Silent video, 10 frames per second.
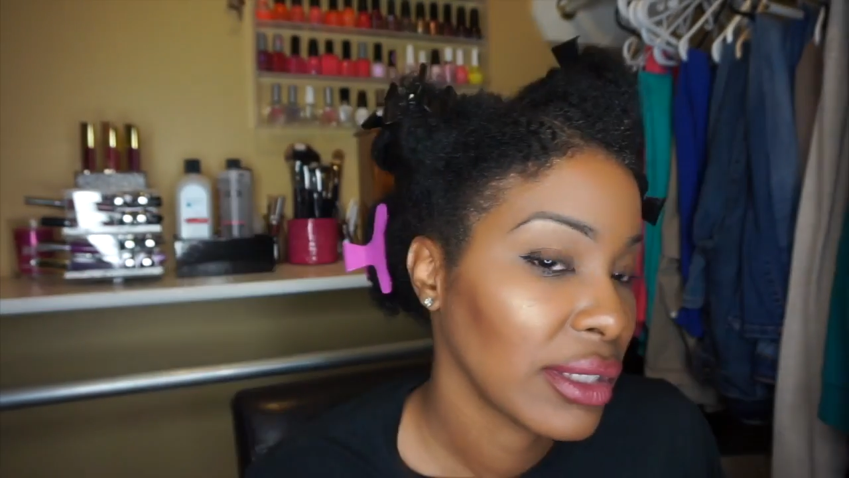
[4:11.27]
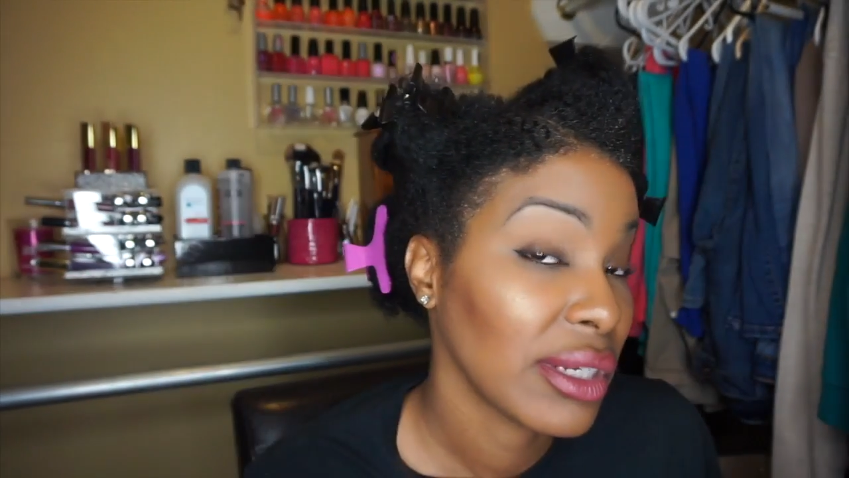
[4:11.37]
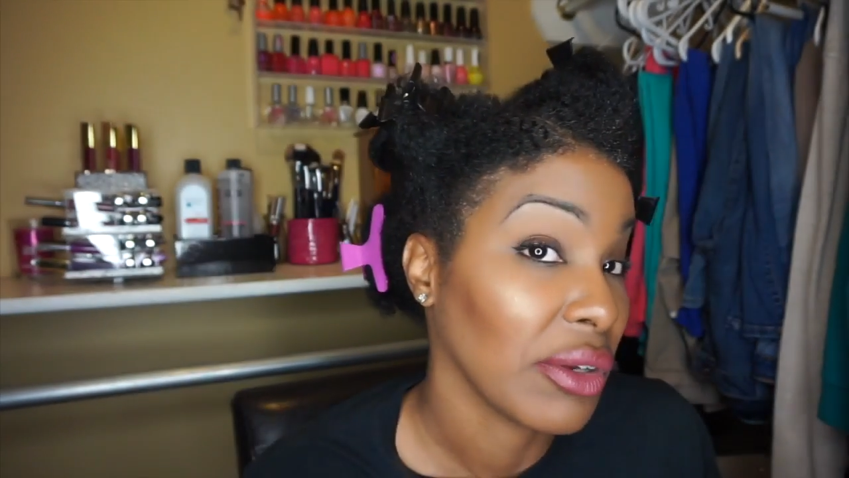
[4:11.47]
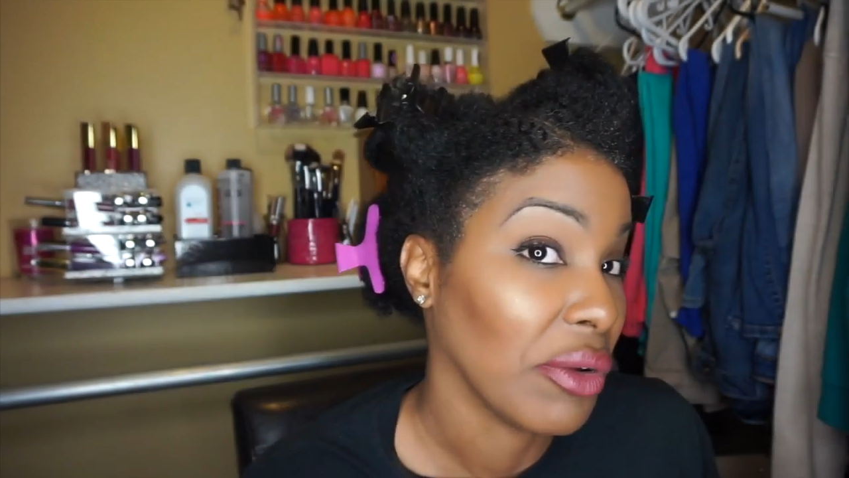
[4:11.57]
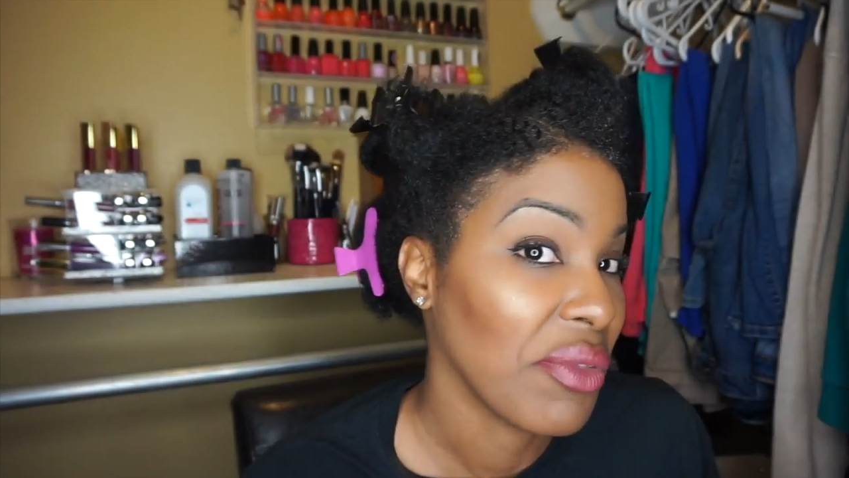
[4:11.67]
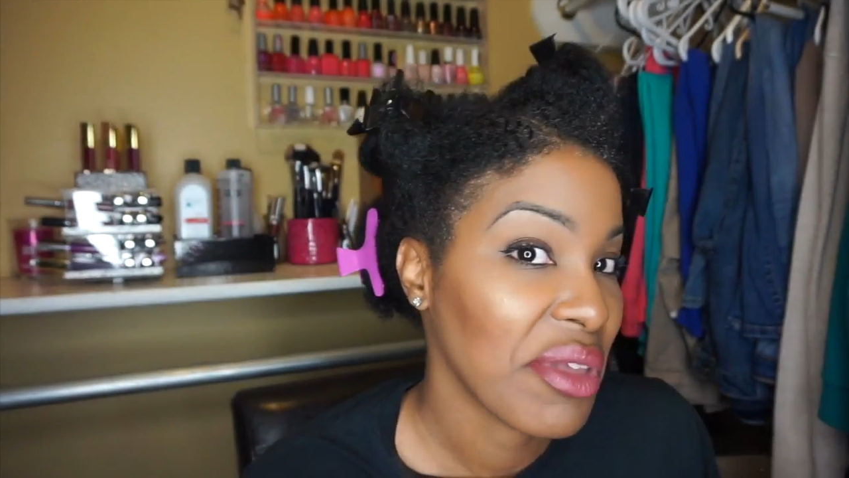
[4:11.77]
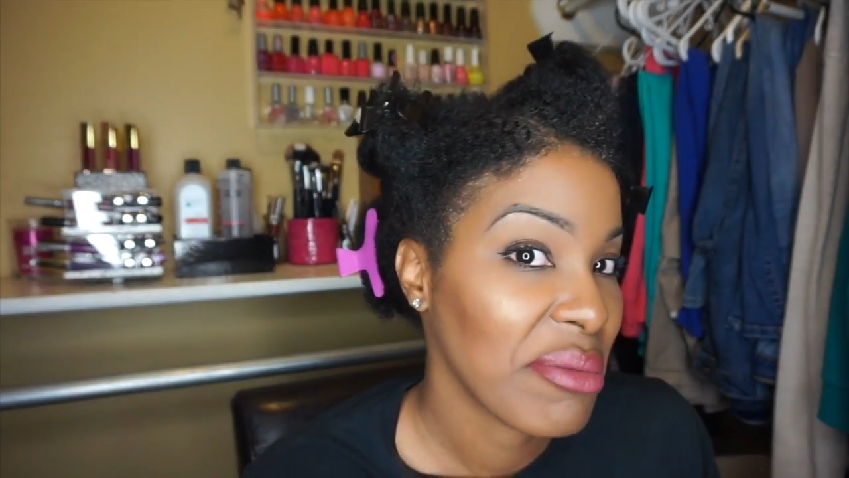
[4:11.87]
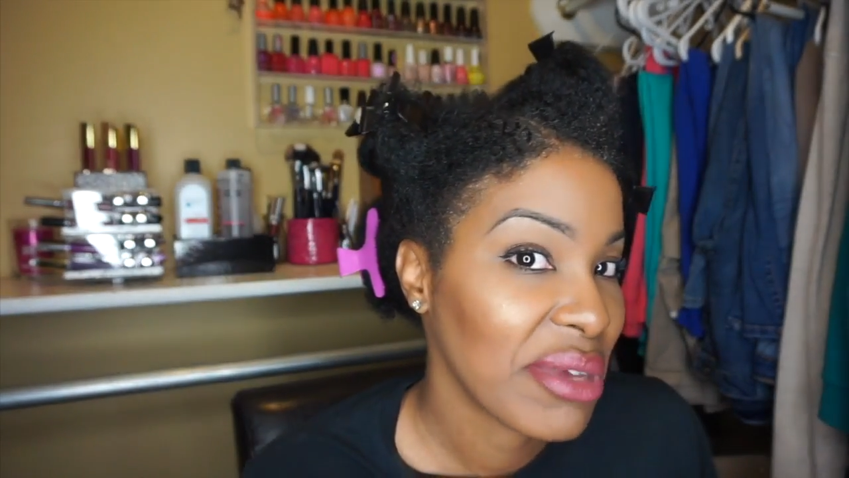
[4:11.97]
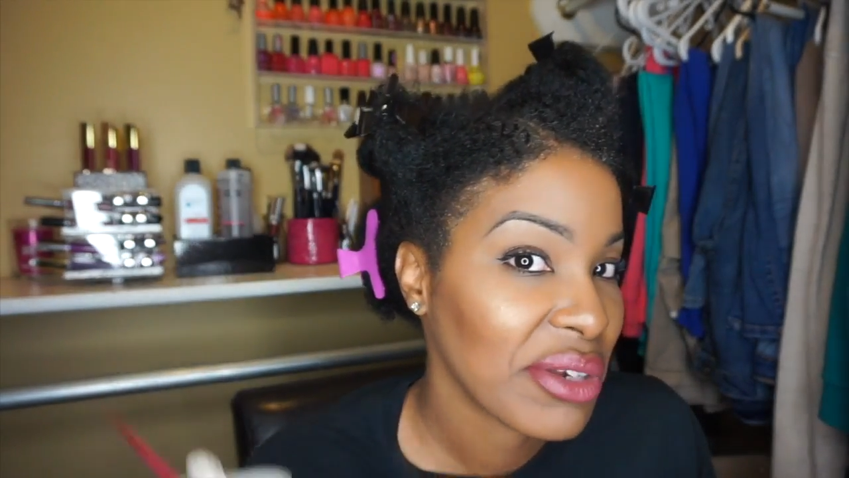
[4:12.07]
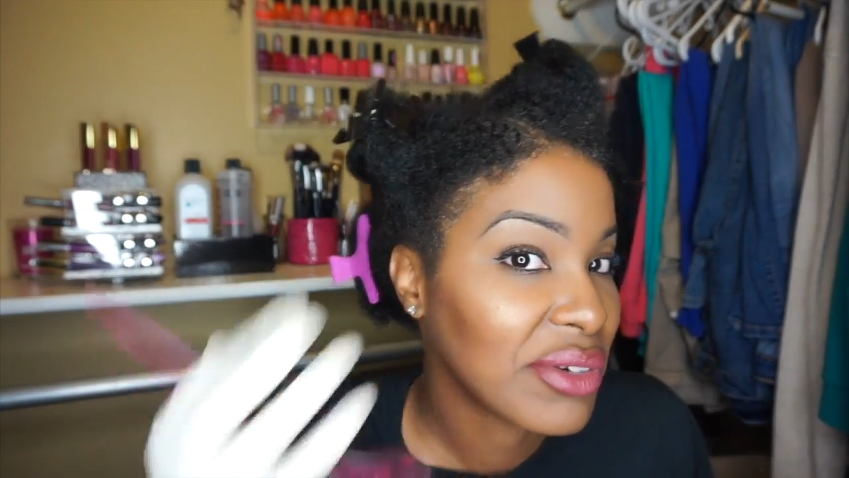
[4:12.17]
get it on there
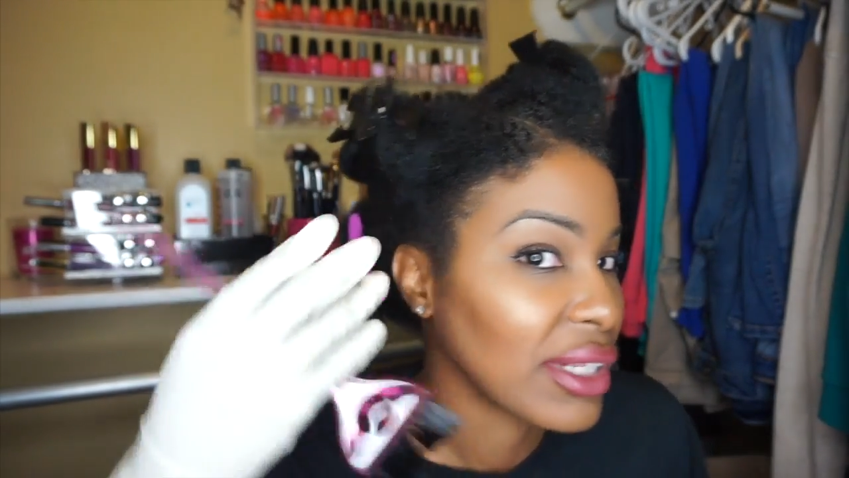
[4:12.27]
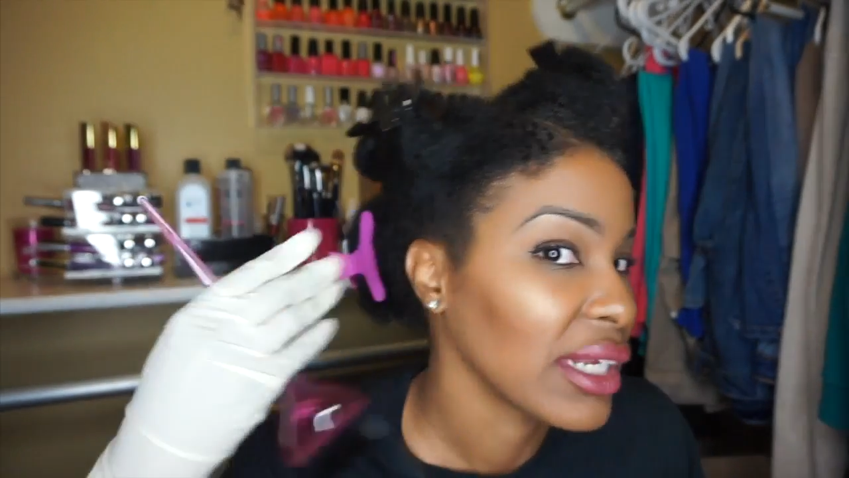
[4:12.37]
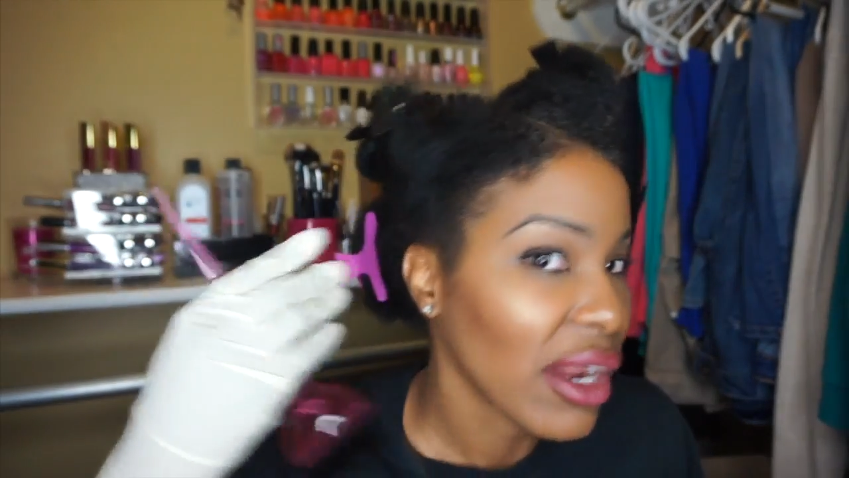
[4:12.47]
better than